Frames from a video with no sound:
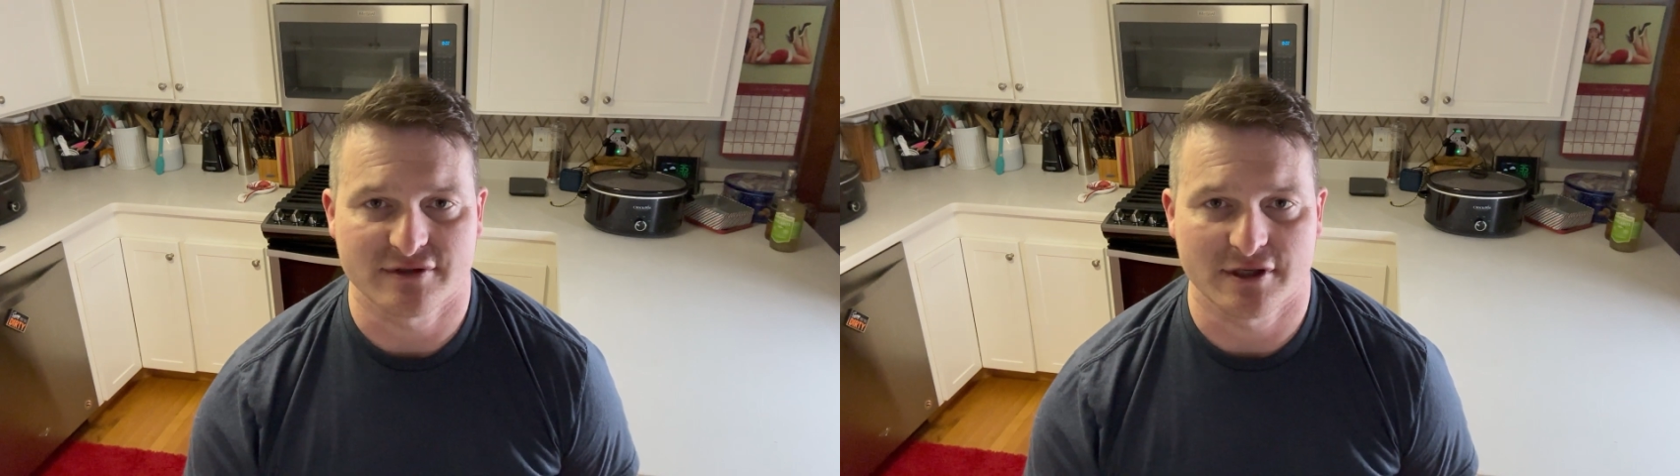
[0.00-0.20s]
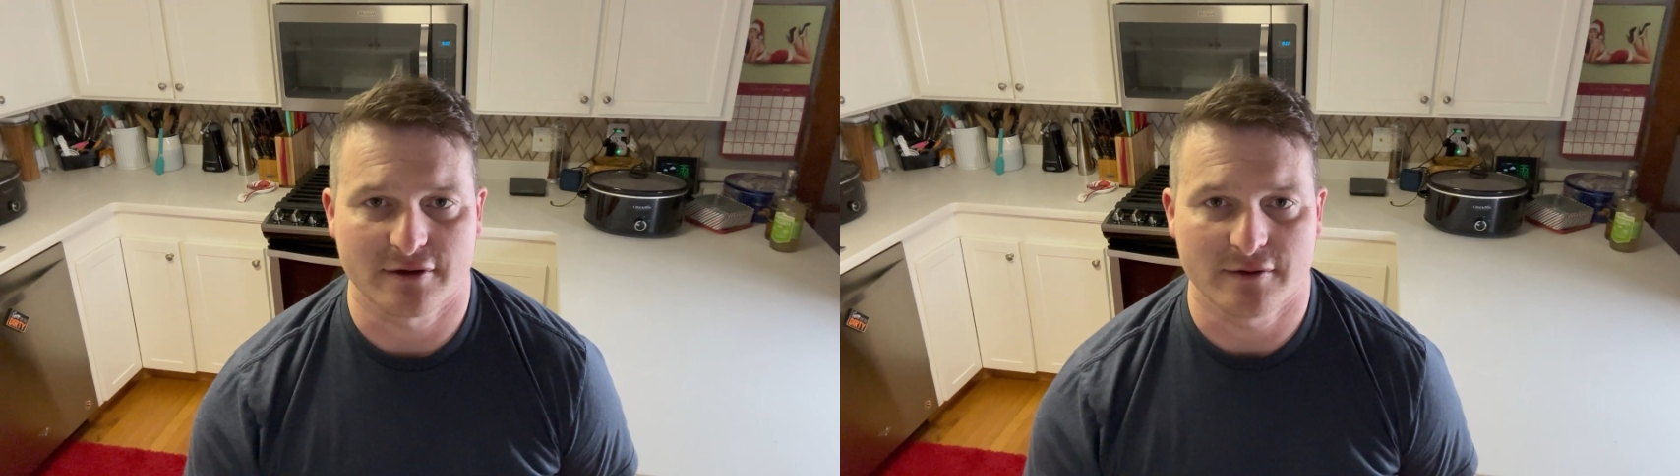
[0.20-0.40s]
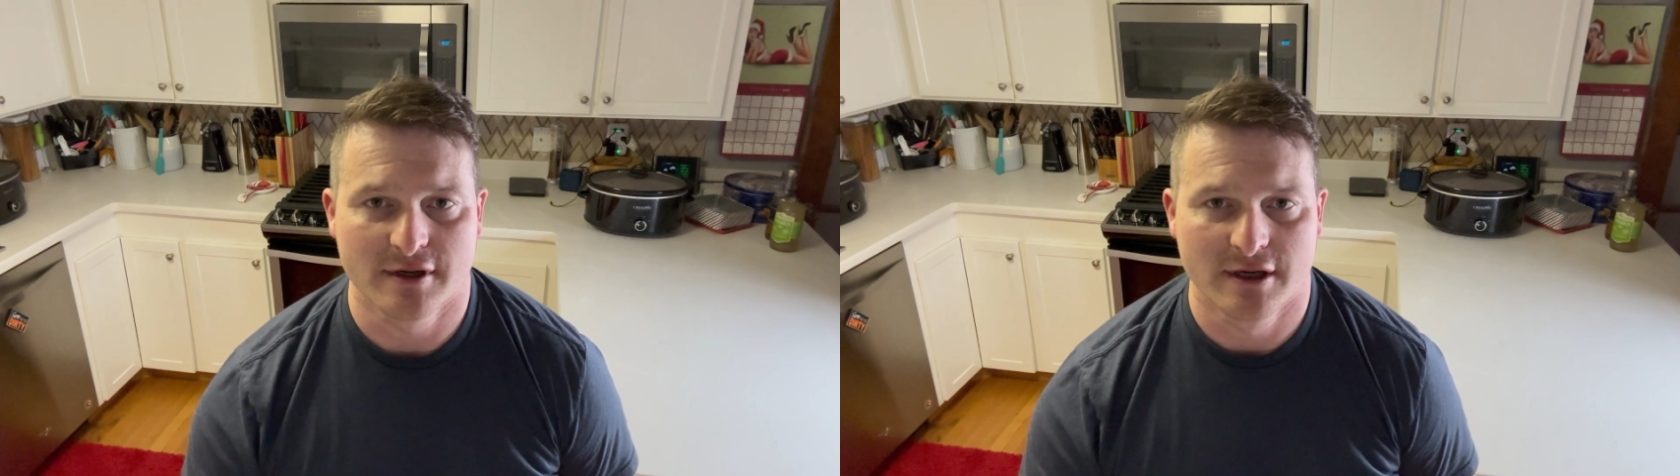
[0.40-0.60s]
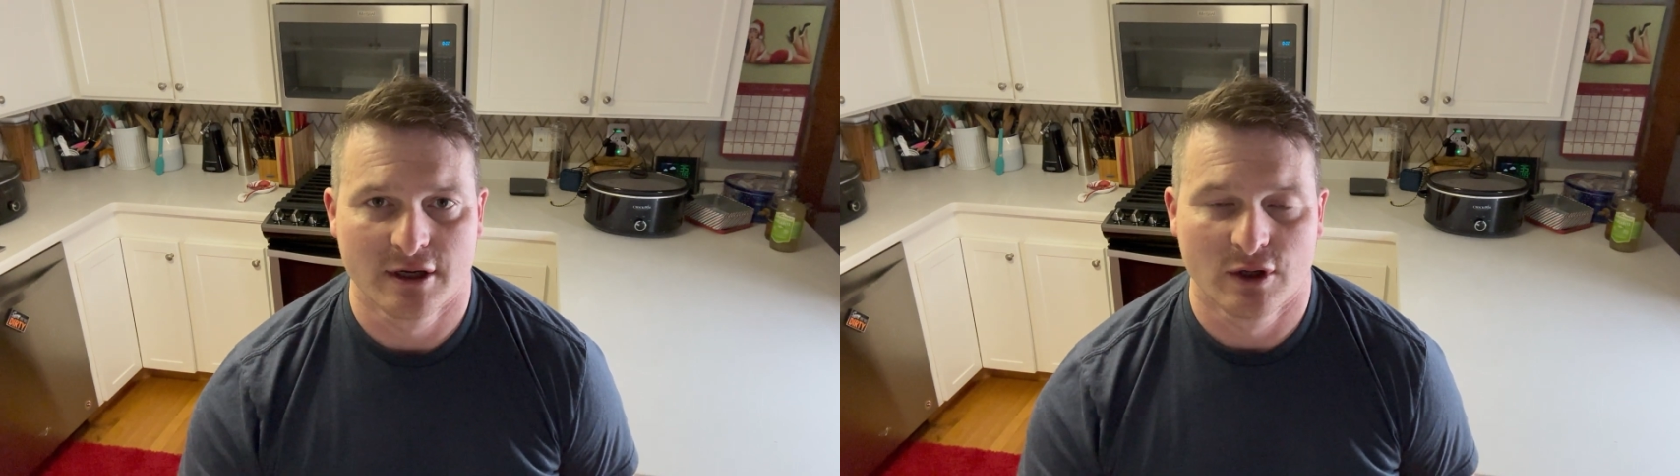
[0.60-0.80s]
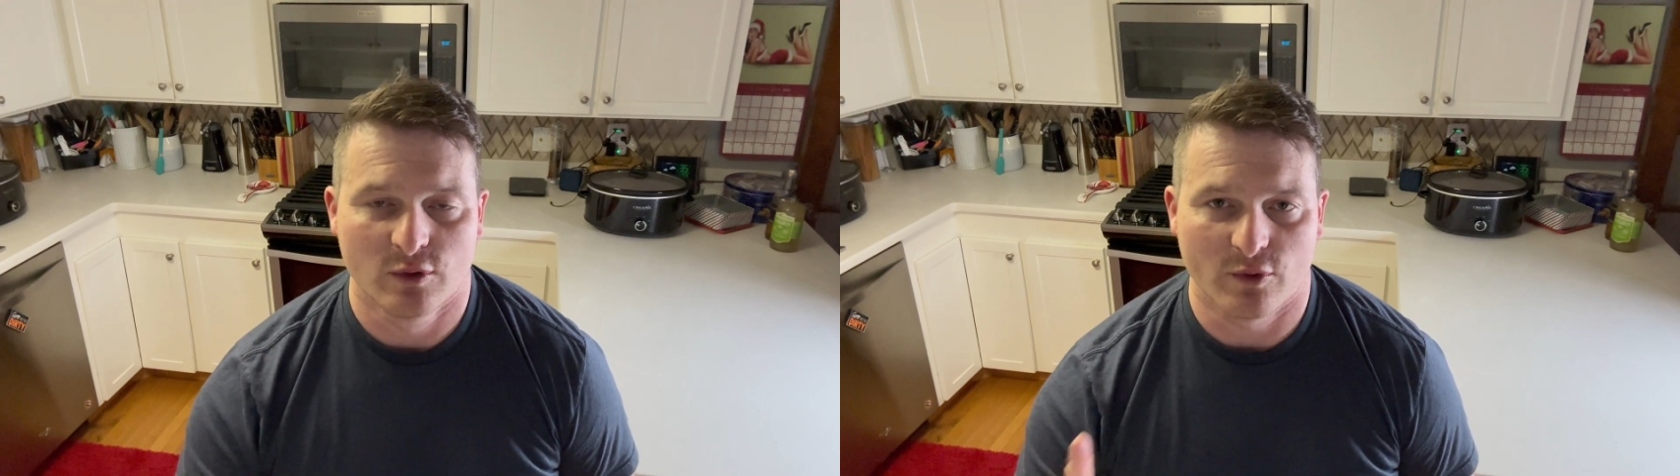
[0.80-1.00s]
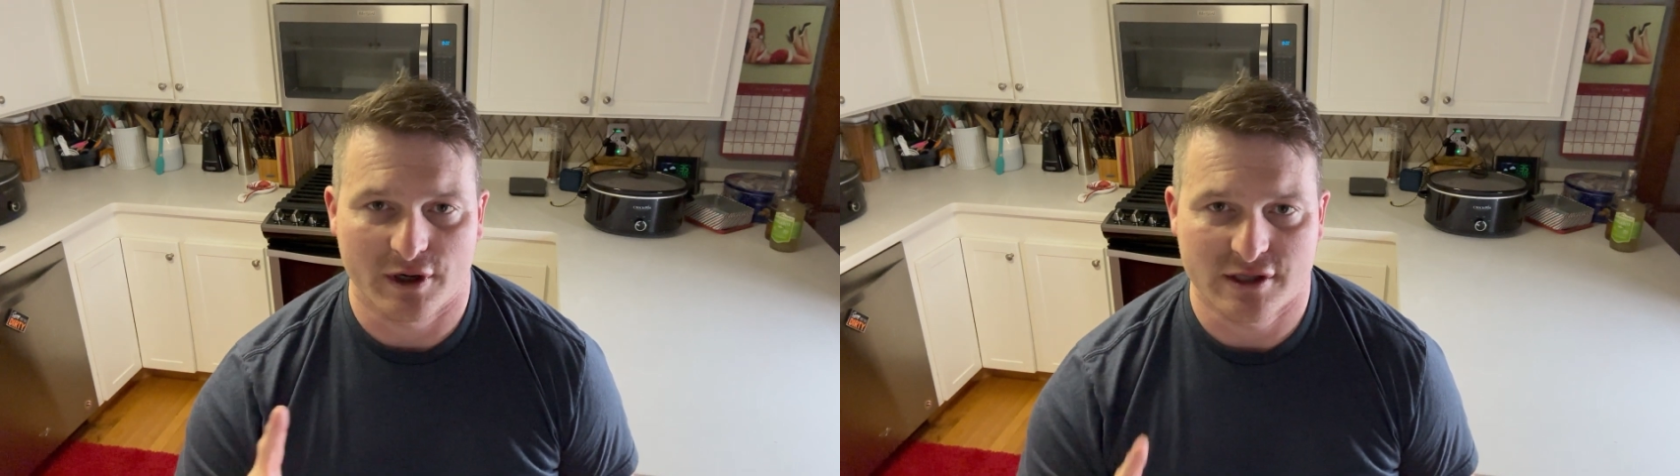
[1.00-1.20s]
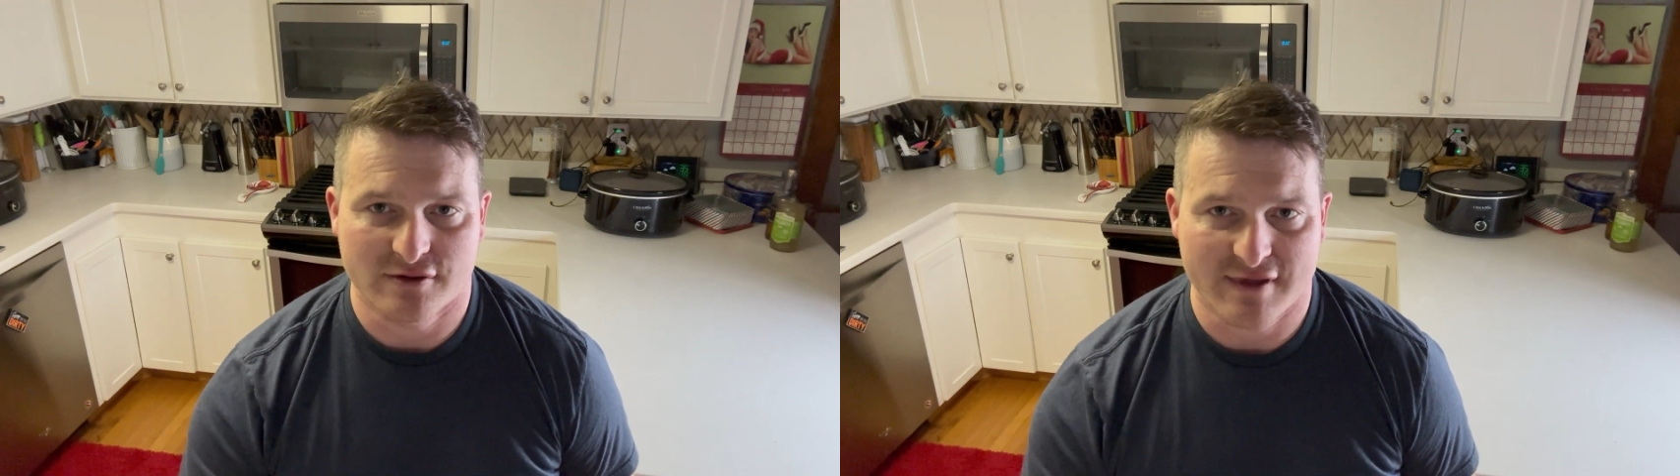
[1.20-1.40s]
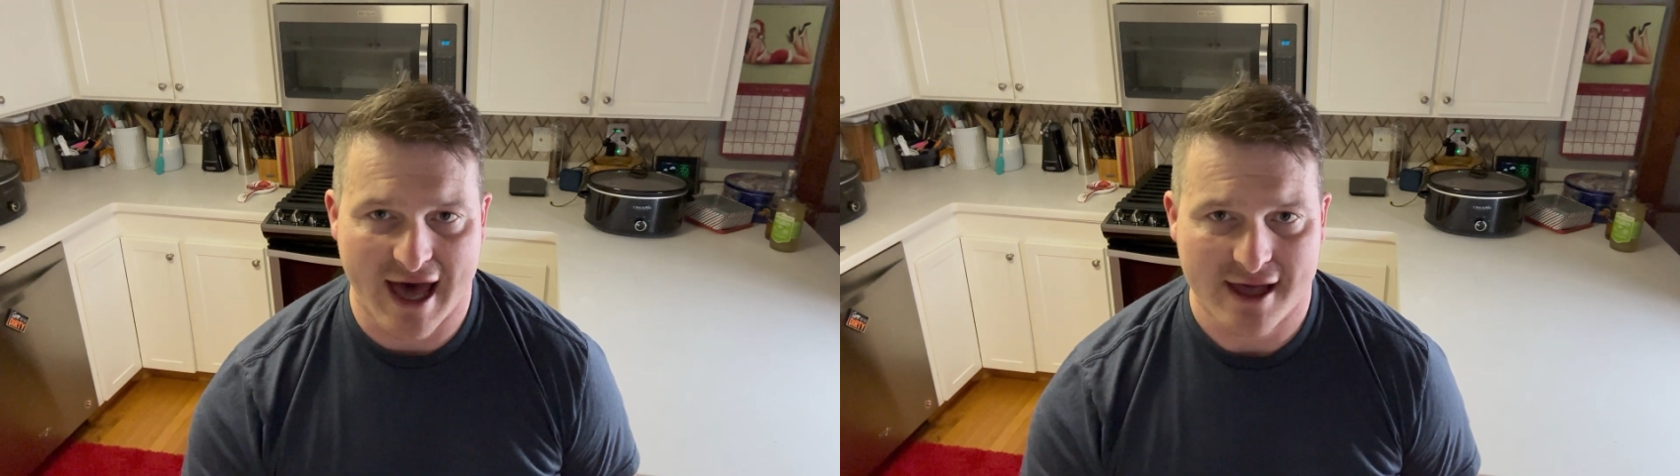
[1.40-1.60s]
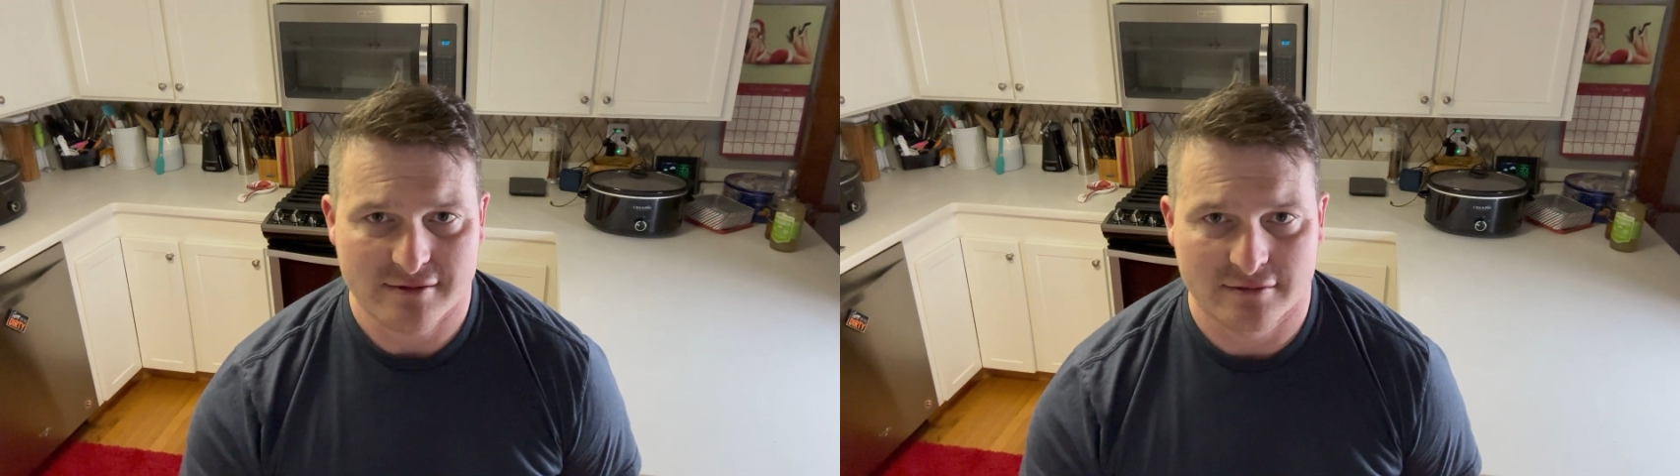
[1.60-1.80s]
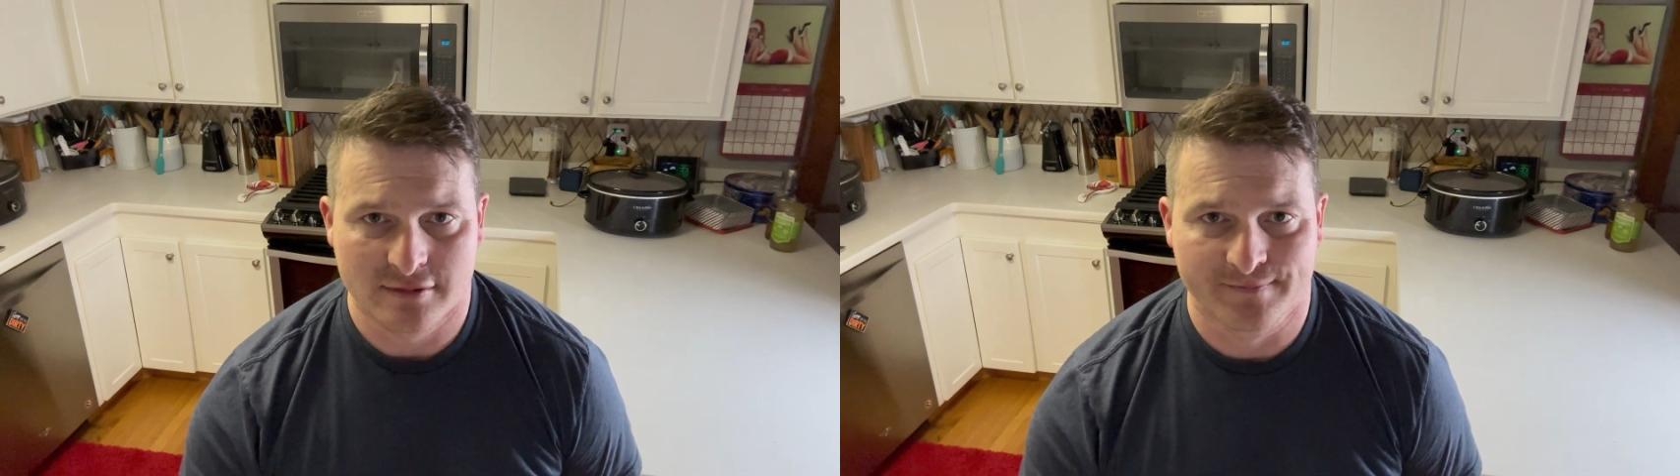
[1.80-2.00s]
So we're gonna do that,